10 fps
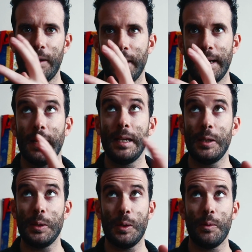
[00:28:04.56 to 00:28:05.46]
looking, I need
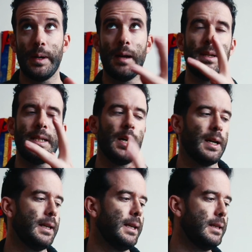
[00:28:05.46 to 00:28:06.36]
to know where am they
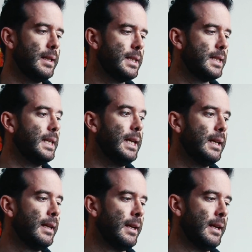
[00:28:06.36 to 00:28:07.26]
talking. In this
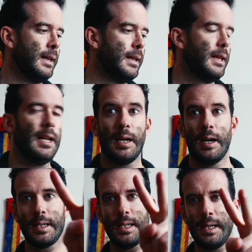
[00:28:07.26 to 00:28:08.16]
scene, the
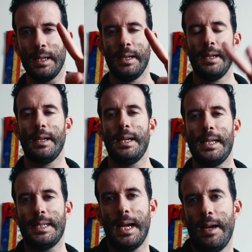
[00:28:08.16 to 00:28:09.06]
character
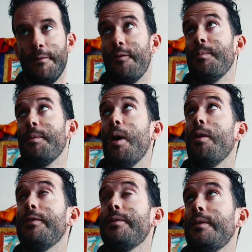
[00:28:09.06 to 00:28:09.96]
is taken from
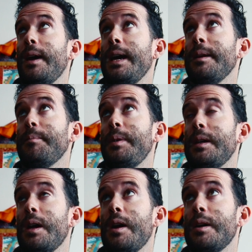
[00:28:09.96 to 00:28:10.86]
above, right?
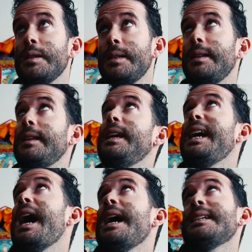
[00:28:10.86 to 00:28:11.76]
Because the
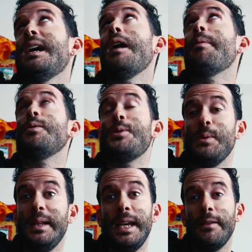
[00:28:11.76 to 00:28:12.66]
guys are about to
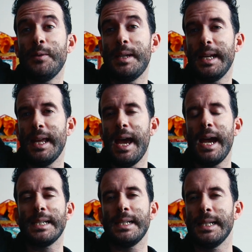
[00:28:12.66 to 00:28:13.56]
leave to take the
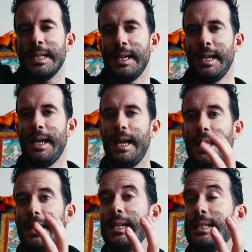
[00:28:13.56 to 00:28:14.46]
exit,
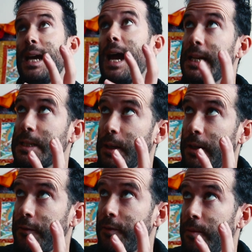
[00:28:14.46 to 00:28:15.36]
and this guy is
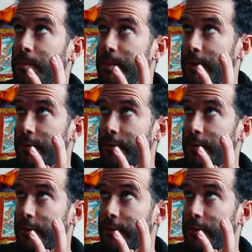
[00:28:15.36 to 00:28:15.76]
talking from